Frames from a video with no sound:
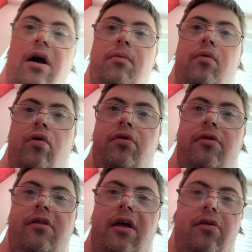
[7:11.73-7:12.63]
bought
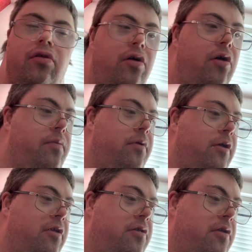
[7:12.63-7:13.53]
that up
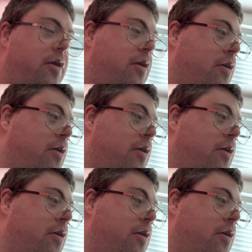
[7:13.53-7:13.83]
the other day